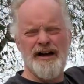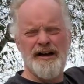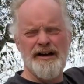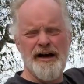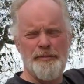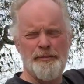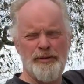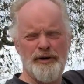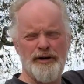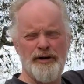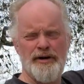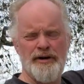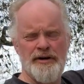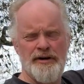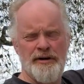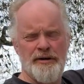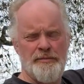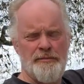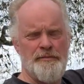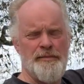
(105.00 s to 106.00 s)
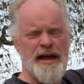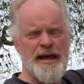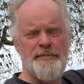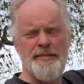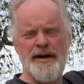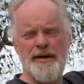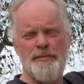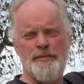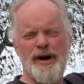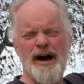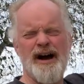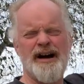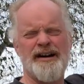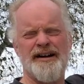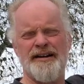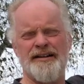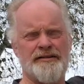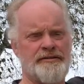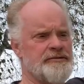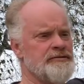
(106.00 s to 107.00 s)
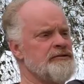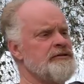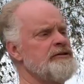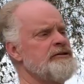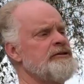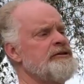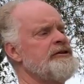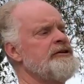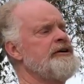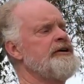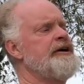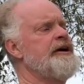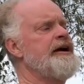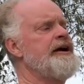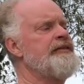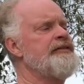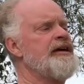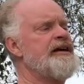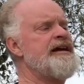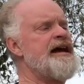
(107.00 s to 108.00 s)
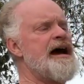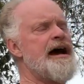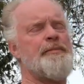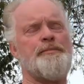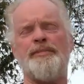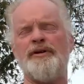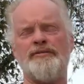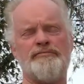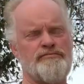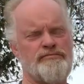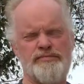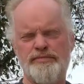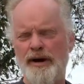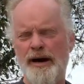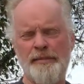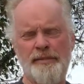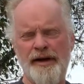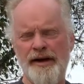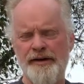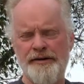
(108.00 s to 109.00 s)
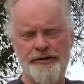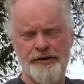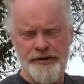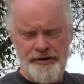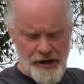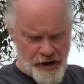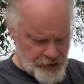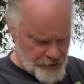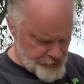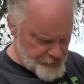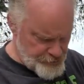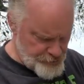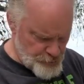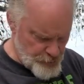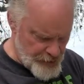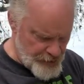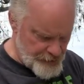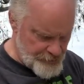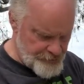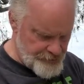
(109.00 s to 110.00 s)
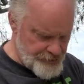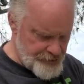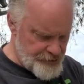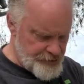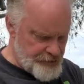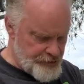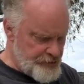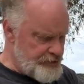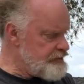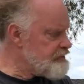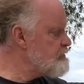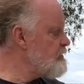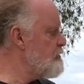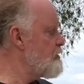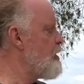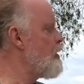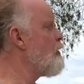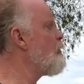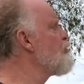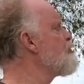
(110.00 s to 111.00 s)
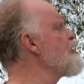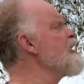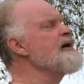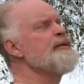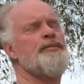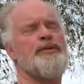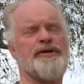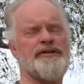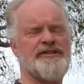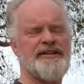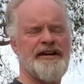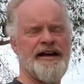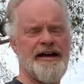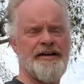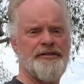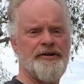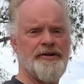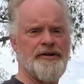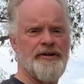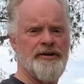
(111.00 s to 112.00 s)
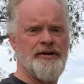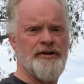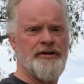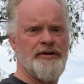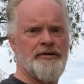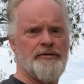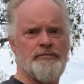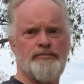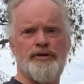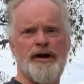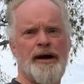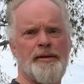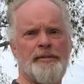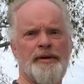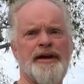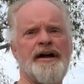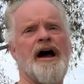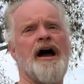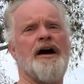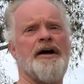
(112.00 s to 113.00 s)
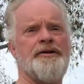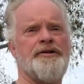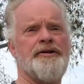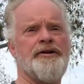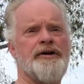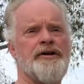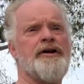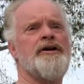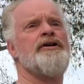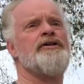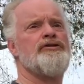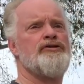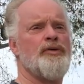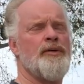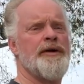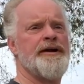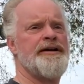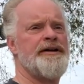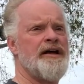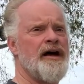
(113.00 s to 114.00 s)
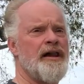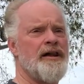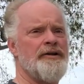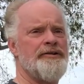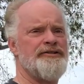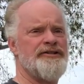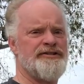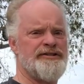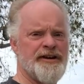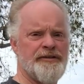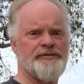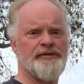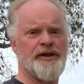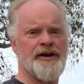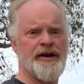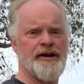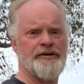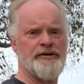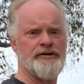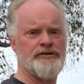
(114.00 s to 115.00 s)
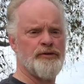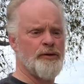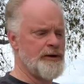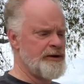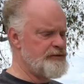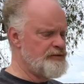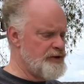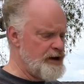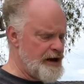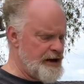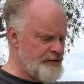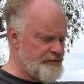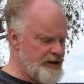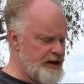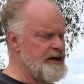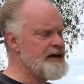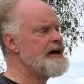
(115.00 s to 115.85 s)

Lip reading: coupler, maybe $1, and the cap probably under $1 as well. So the whole thing put together, probably under $20 or definitely under $25.